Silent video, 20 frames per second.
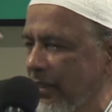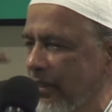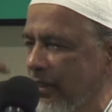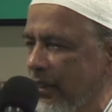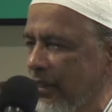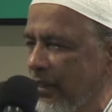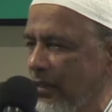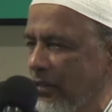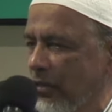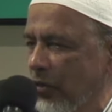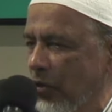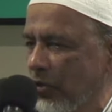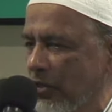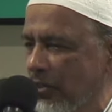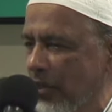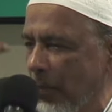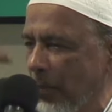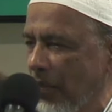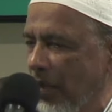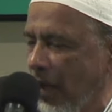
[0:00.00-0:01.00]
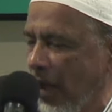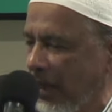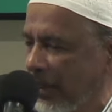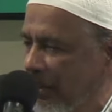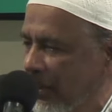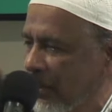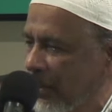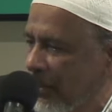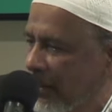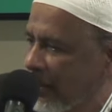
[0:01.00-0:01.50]
thing in your
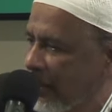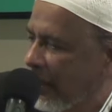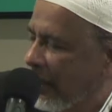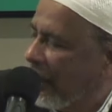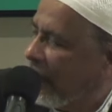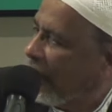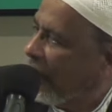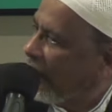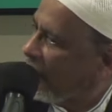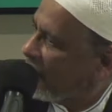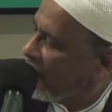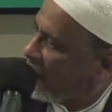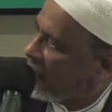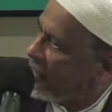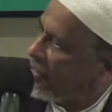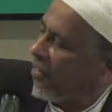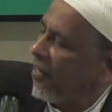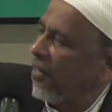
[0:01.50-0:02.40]
subconscious? It is